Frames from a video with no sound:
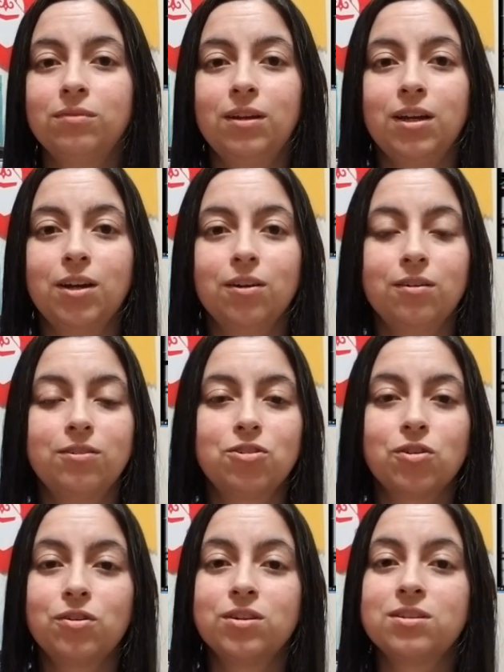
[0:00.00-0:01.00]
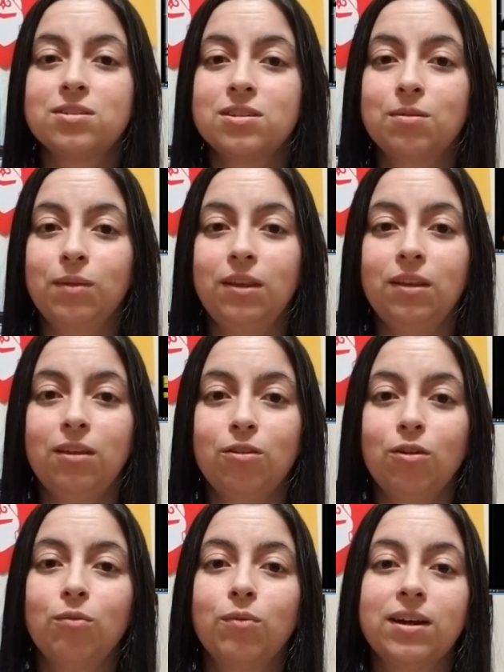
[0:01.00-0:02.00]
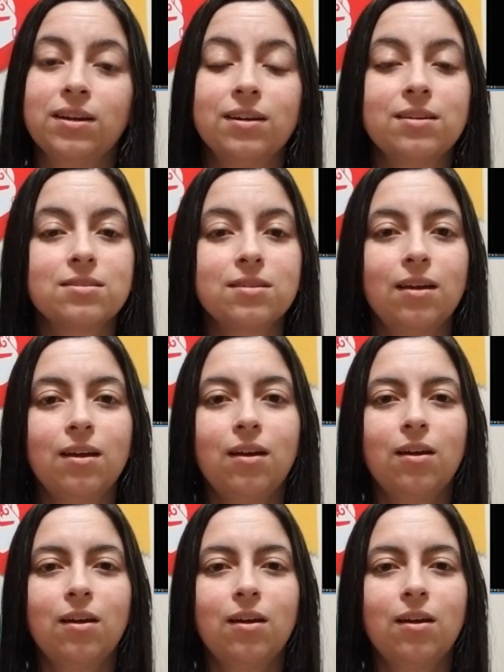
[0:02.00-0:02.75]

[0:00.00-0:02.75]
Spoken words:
They are turned into something that you don't recognize.